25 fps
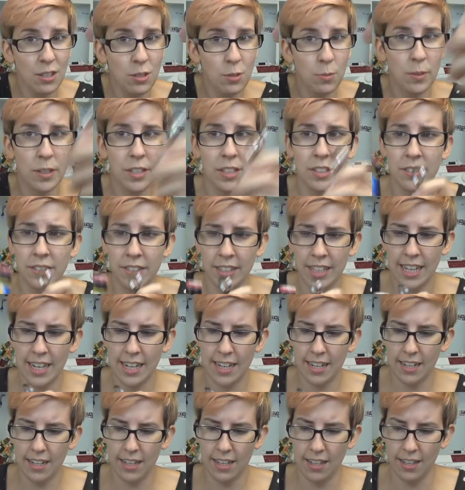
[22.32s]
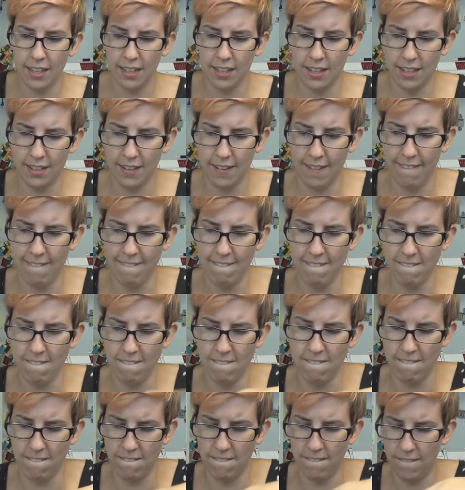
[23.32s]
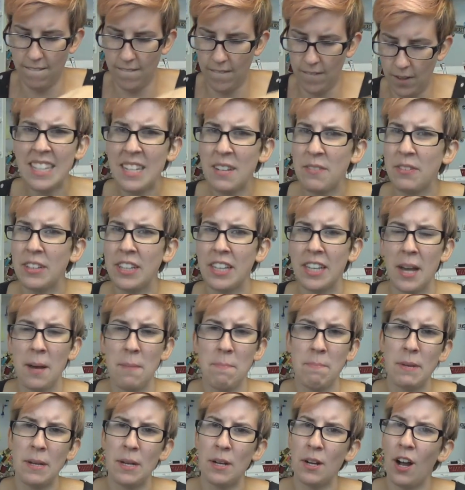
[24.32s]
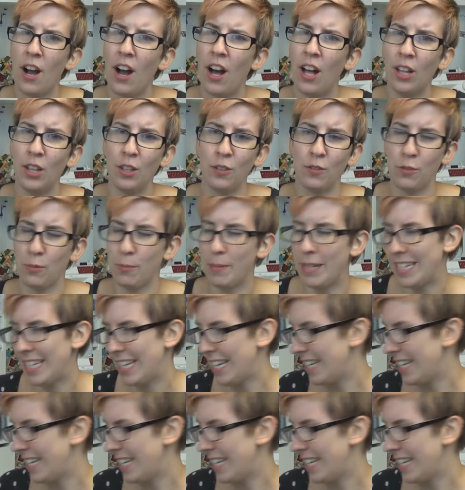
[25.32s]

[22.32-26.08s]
Here's what you'll need. Definitely got beer all over my